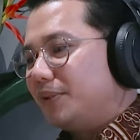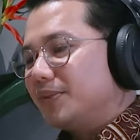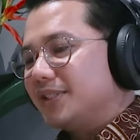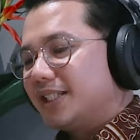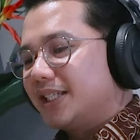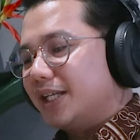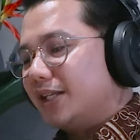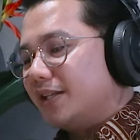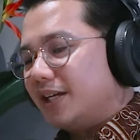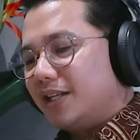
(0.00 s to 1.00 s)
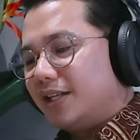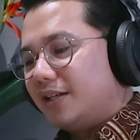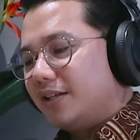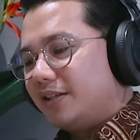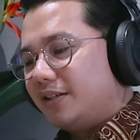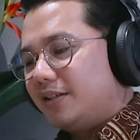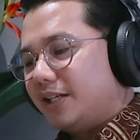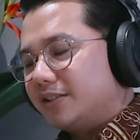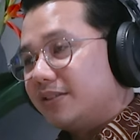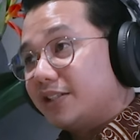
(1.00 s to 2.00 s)
People say, and then
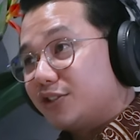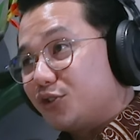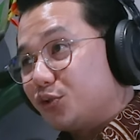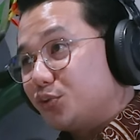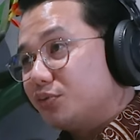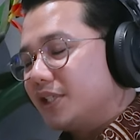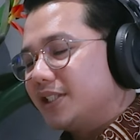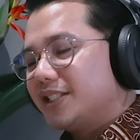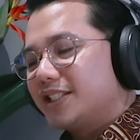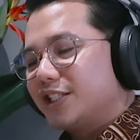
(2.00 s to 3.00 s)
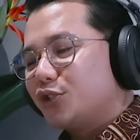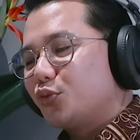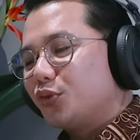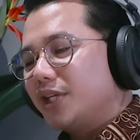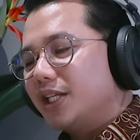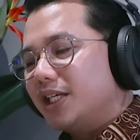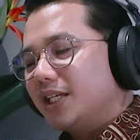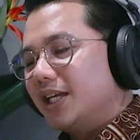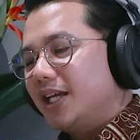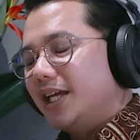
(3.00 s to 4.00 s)
that's true. It's
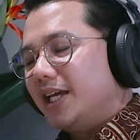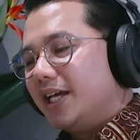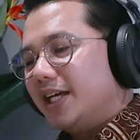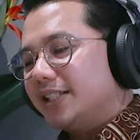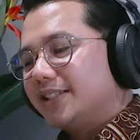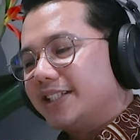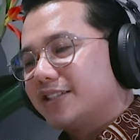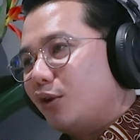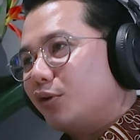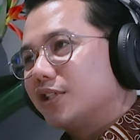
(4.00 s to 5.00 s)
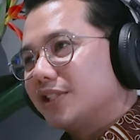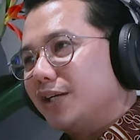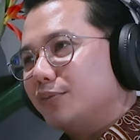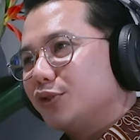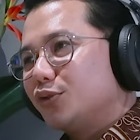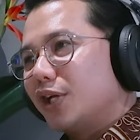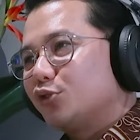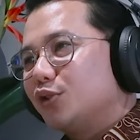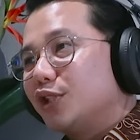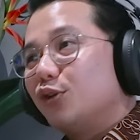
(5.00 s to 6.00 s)
really, it takes longer time to
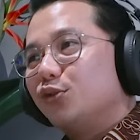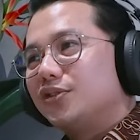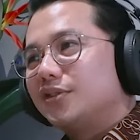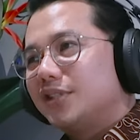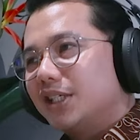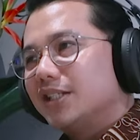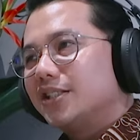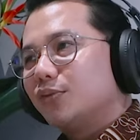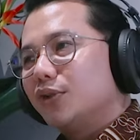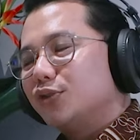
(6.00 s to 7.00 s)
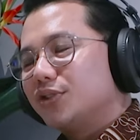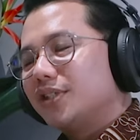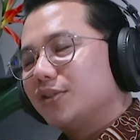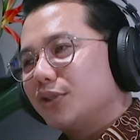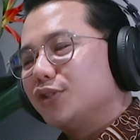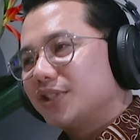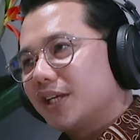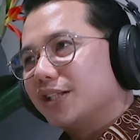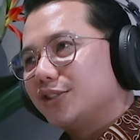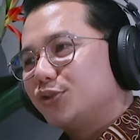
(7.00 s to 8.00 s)
actually close deals when you
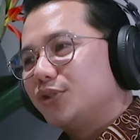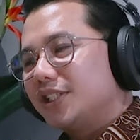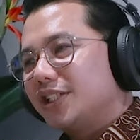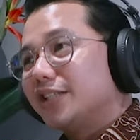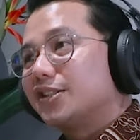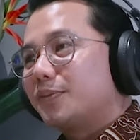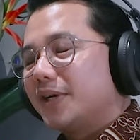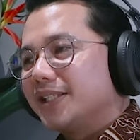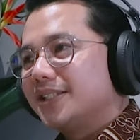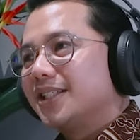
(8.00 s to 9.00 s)
sell it to the enterprise